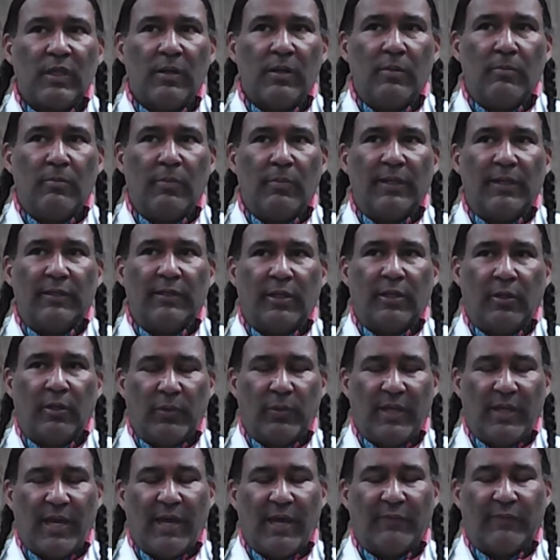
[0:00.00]
but,
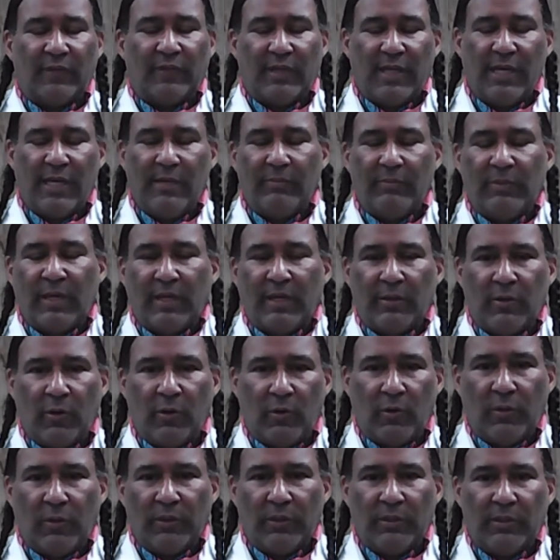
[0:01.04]
we have to keep that
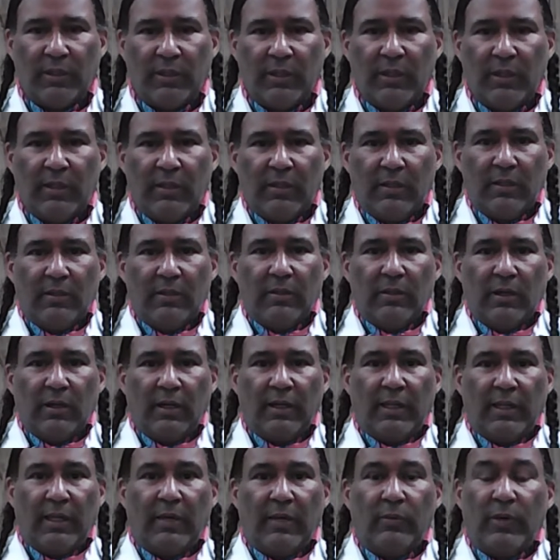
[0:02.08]
going.
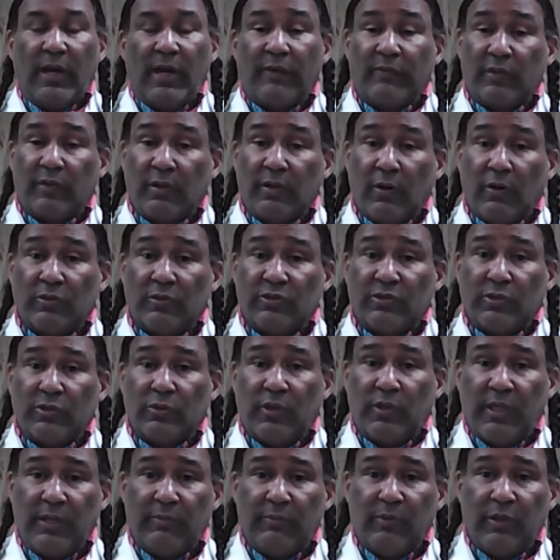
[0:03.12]
Again, we have to also
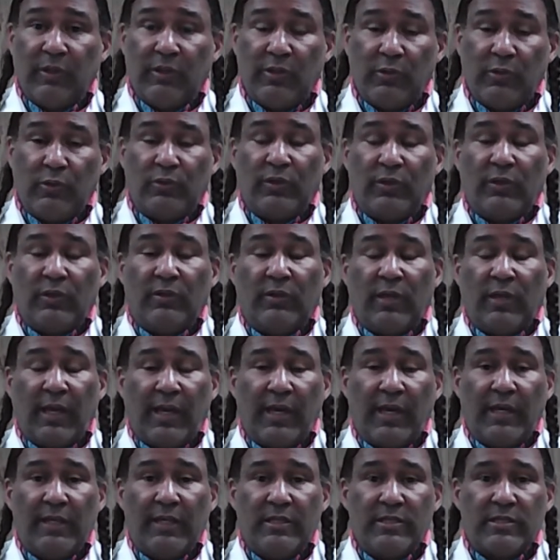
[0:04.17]
keep the youth
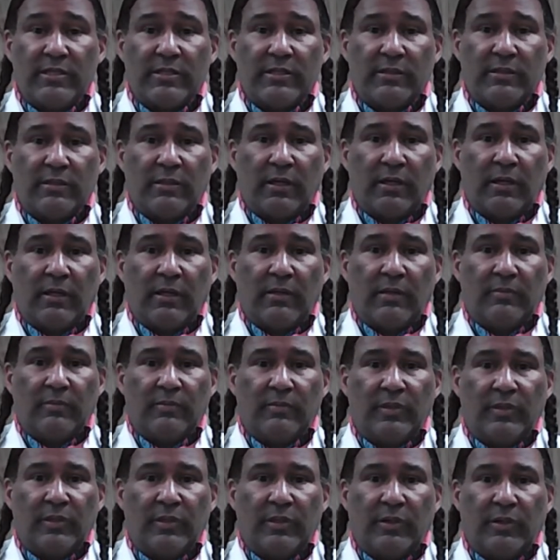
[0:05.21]
engaged.
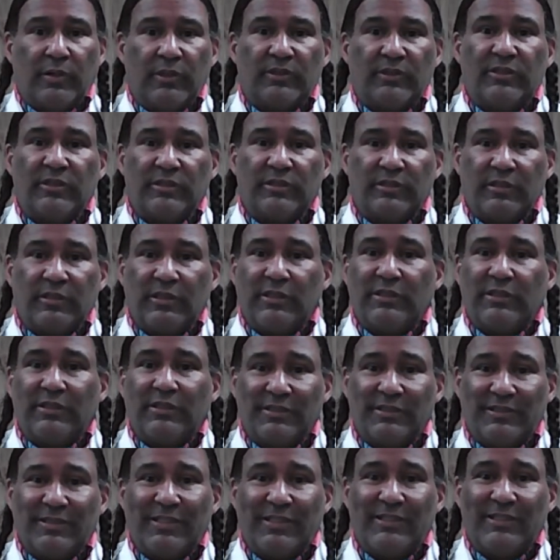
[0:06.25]
It's just still a
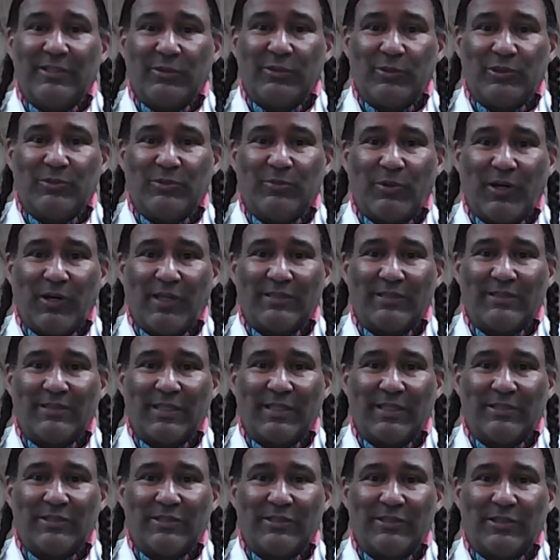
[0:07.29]
continuous
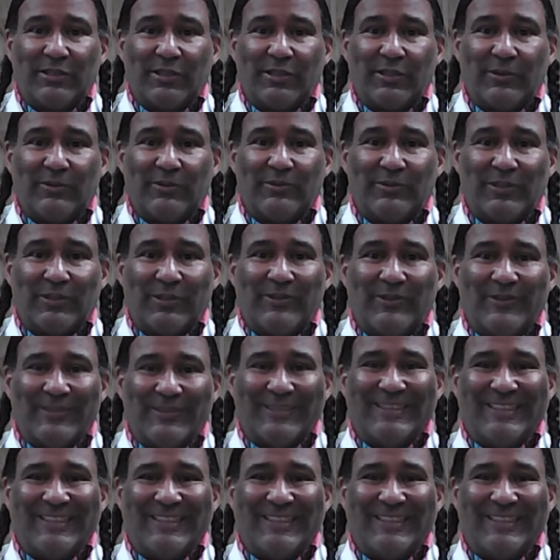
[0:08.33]
process, so.